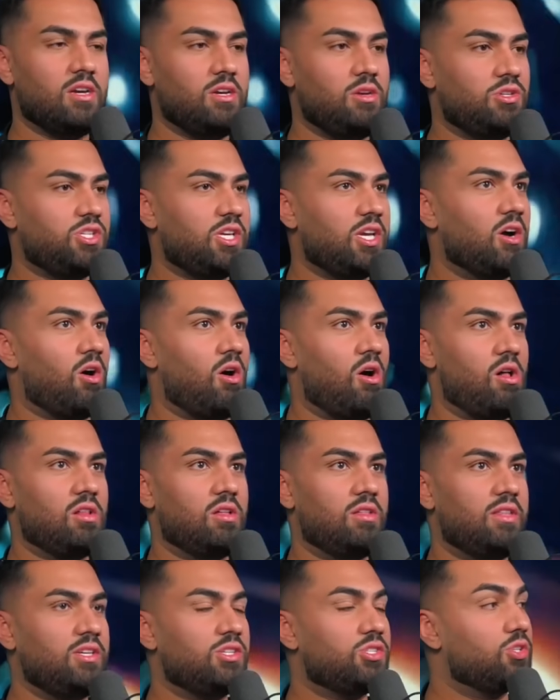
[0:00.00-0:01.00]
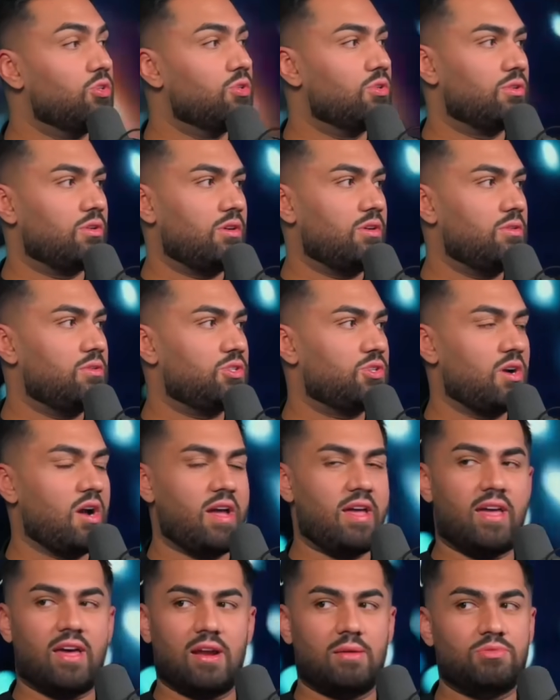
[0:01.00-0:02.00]
You see all of these gurus,
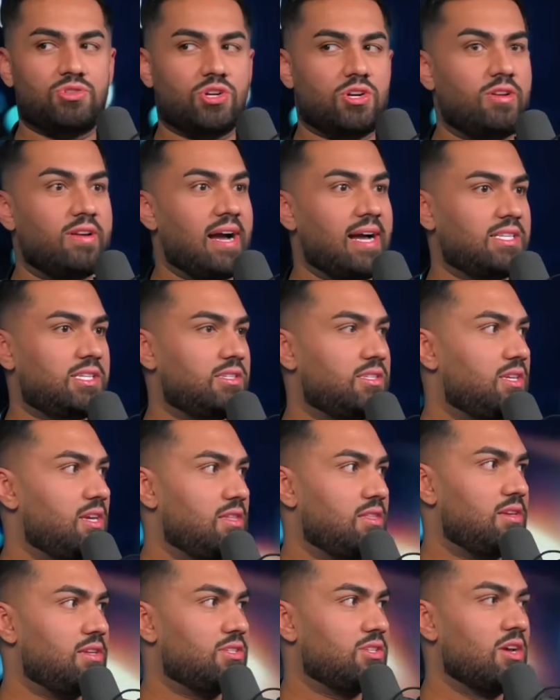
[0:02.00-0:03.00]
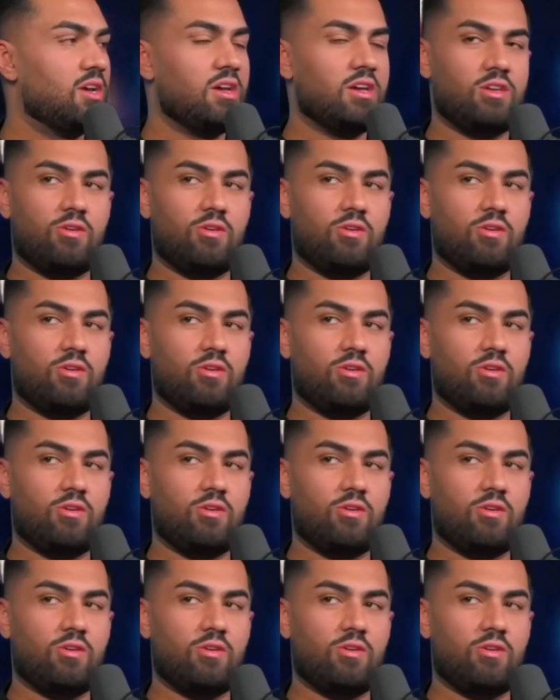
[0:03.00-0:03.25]
right? Yeah. And I'm sure you guys have seen this.